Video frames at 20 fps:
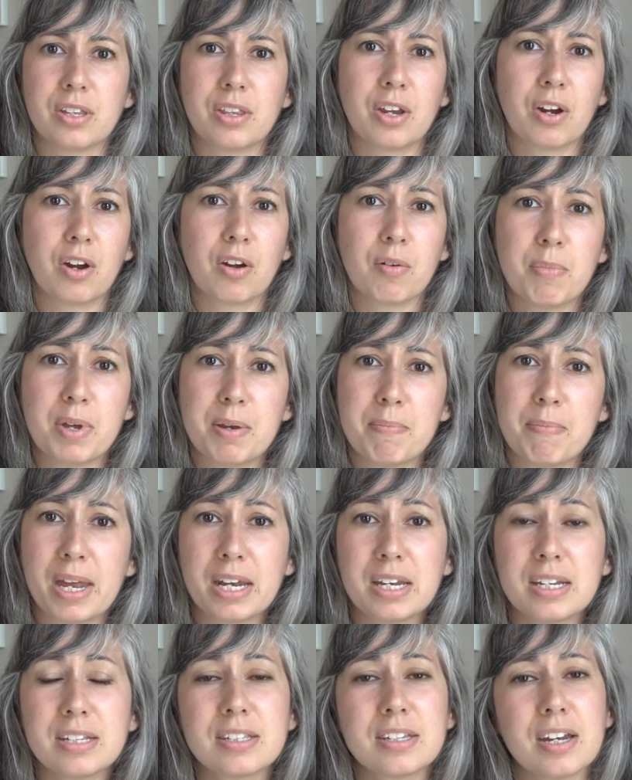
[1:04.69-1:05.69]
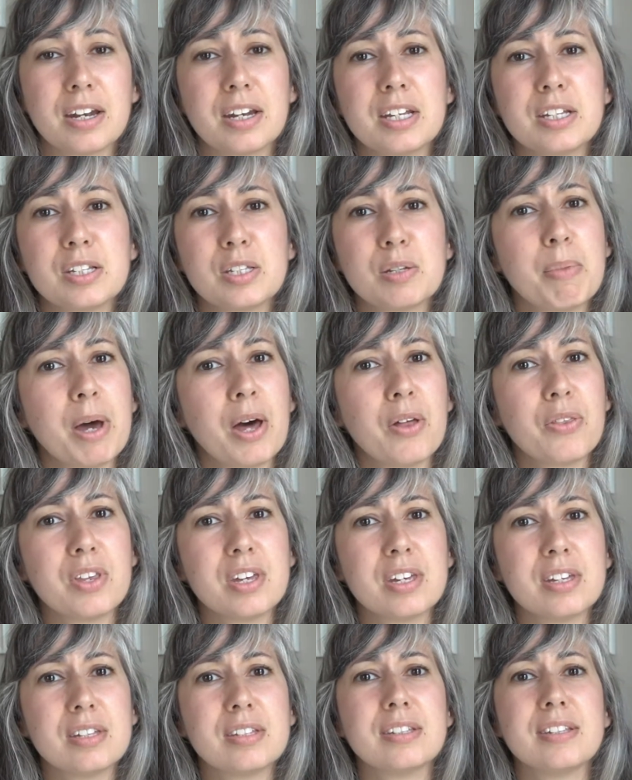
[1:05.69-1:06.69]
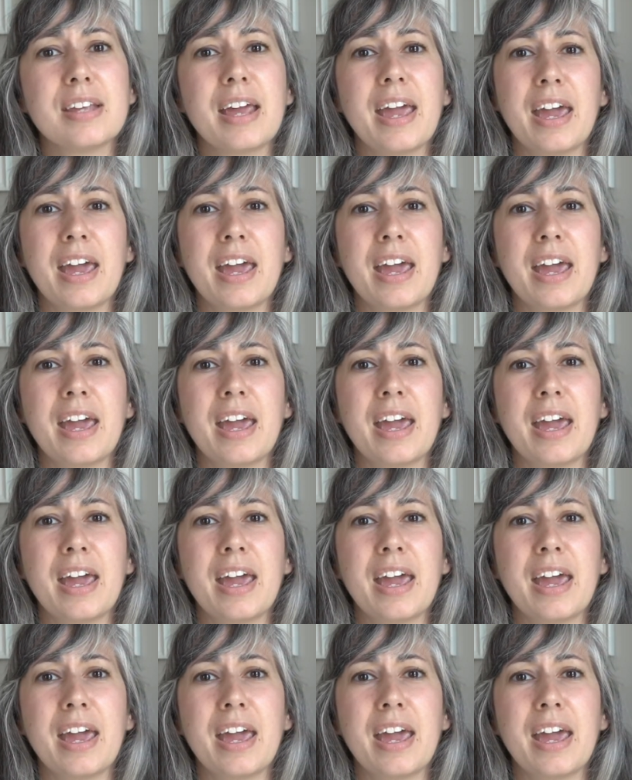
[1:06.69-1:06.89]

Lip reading: There have been many studies about this,